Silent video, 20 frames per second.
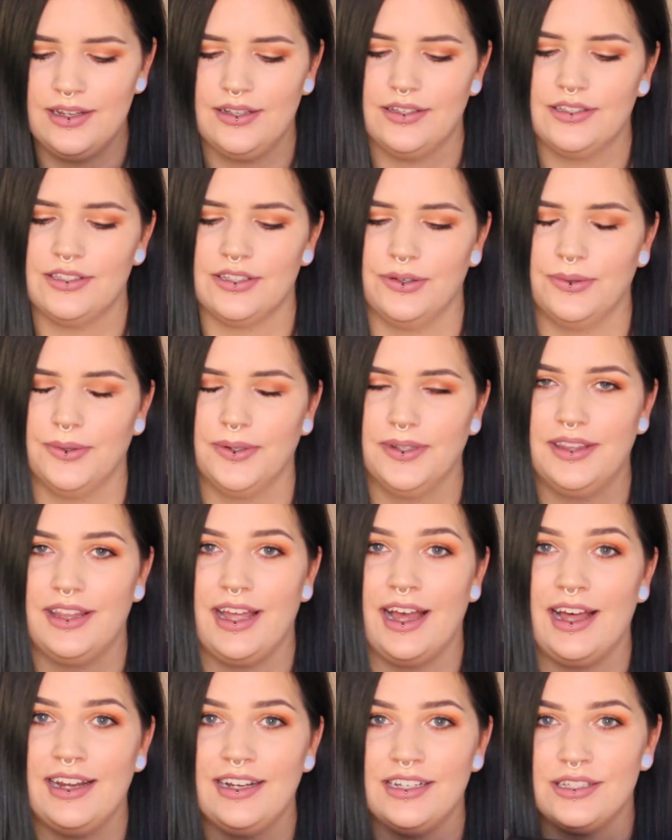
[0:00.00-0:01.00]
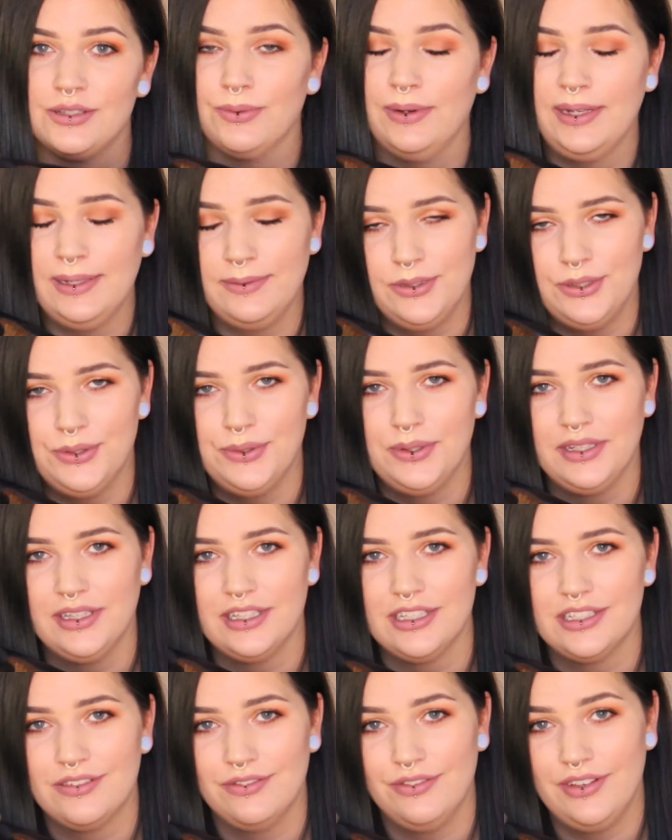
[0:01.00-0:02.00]
So that is why I'm doing
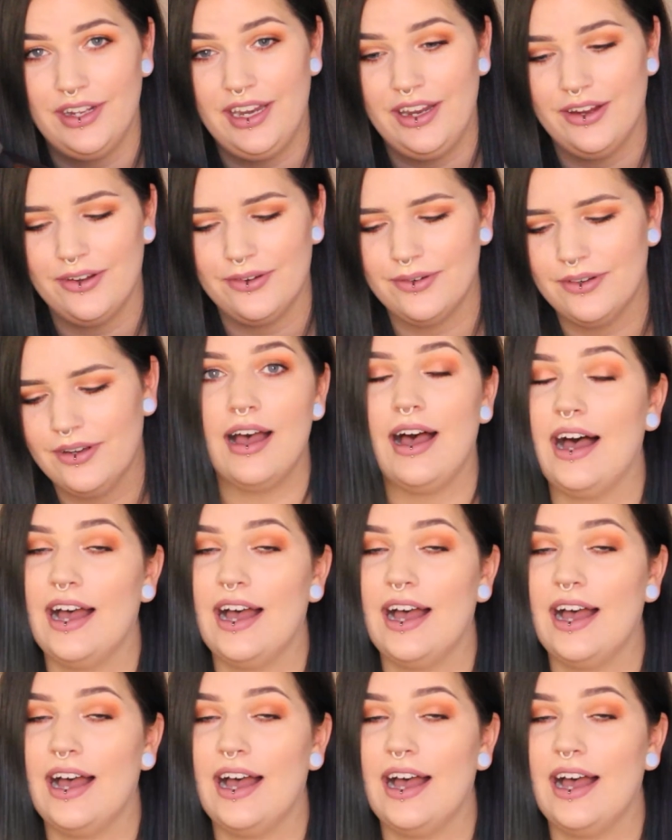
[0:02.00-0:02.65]
this video.